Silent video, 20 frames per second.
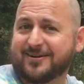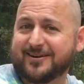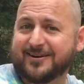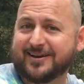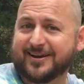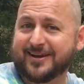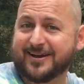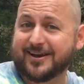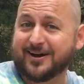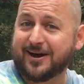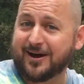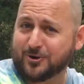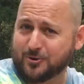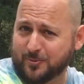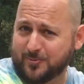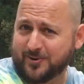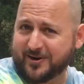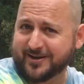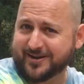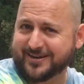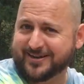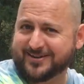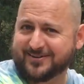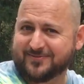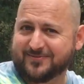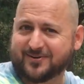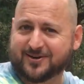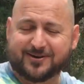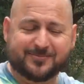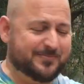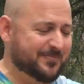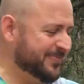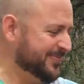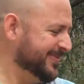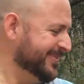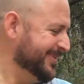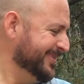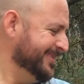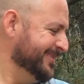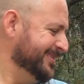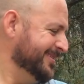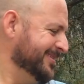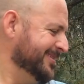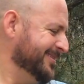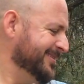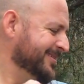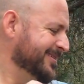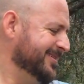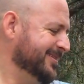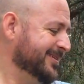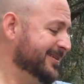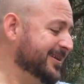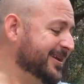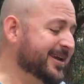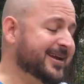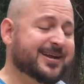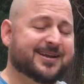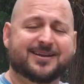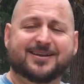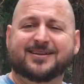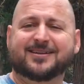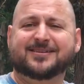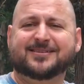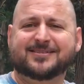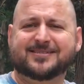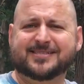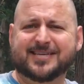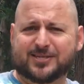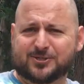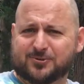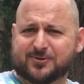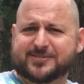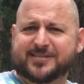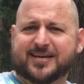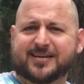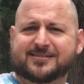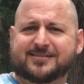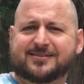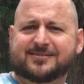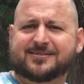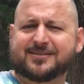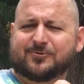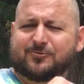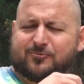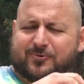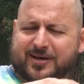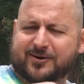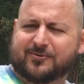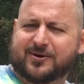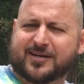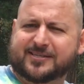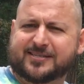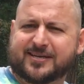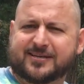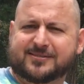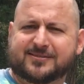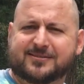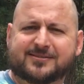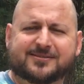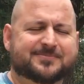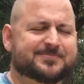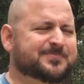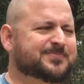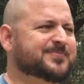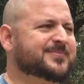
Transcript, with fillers: an uh, aquaponic farm in central Texas, in Red Rock, Texas